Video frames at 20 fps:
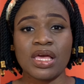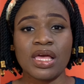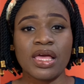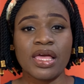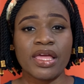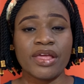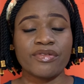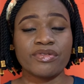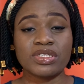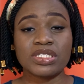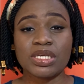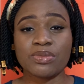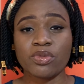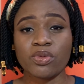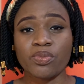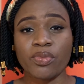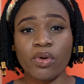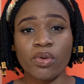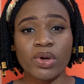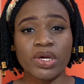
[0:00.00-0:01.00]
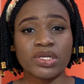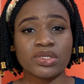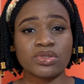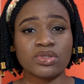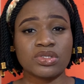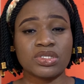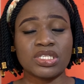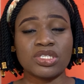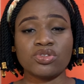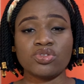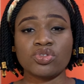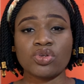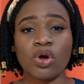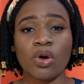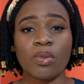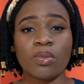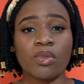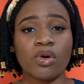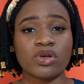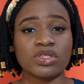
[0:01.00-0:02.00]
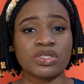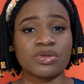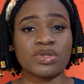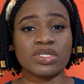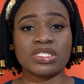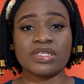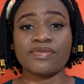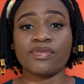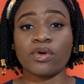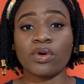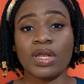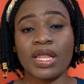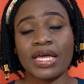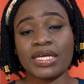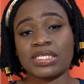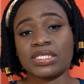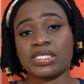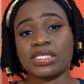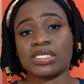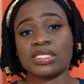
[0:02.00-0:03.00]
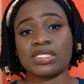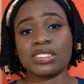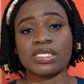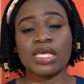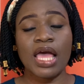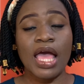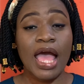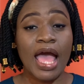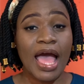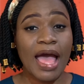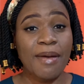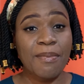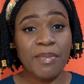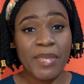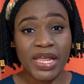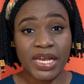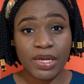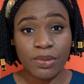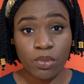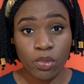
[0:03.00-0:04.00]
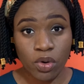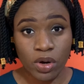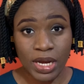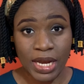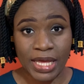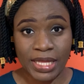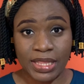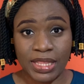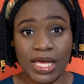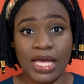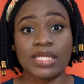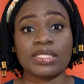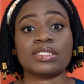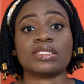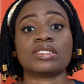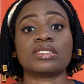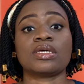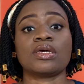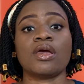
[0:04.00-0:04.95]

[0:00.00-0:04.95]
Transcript: irritable bowel syndrome, ulcerative colitis, and many more like that.